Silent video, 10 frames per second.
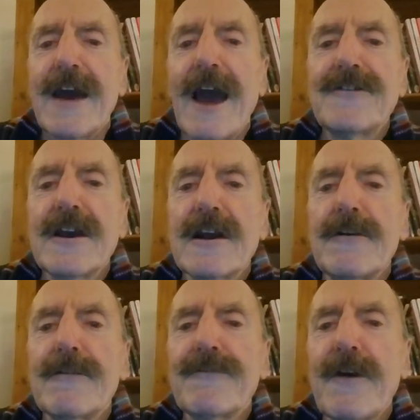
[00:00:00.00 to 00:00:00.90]
and
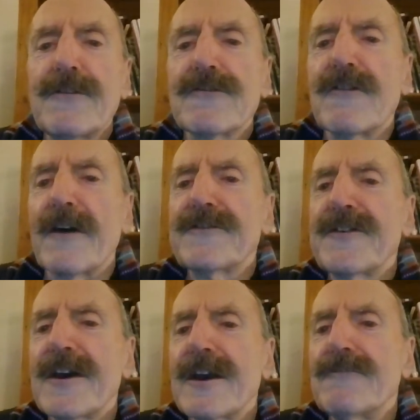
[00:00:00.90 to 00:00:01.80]
includes photographs
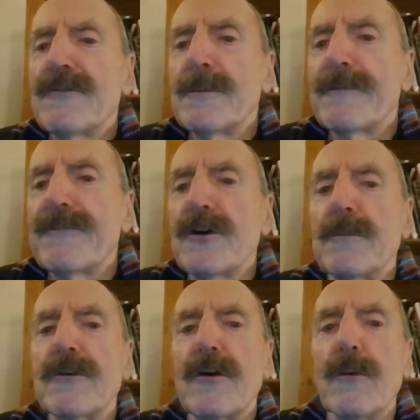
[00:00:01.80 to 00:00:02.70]
taken from a
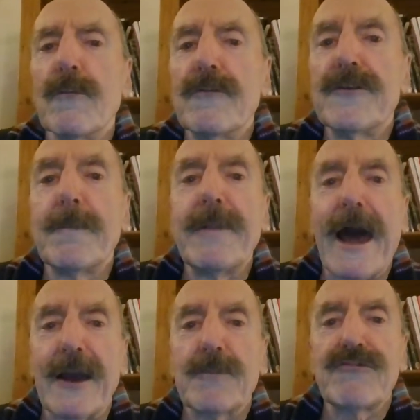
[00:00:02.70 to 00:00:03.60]
film called The
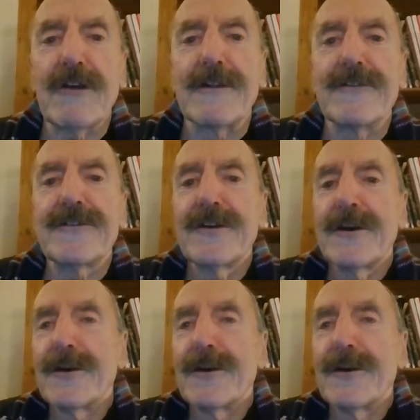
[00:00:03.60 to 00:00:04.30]
Black Prince,